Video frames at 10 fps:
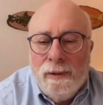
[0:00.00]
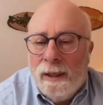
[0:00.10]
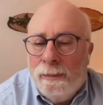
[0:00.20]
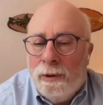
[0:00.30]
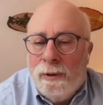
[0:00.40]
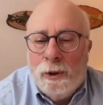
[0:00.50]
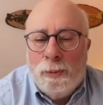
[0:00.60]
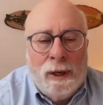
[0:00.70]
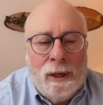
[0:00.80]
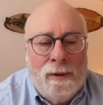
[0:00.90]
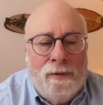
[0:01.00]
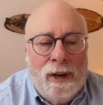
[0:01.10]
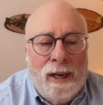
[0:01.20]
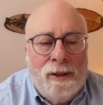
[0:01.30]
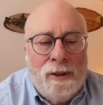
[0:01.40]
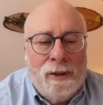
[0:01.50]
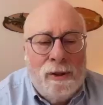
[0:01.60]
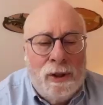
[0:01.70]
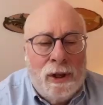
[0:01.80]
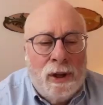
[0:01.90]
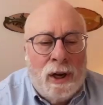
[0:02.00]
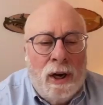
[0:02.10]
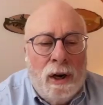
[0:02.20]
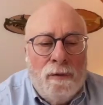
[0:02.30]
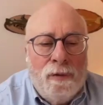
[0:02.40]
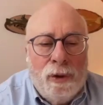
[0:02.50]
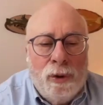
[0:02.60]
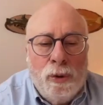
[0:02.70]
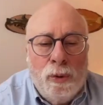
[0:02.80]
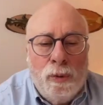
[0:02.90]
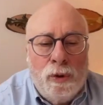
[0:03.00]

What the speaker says: immigrants being invaders, the Kung Flu,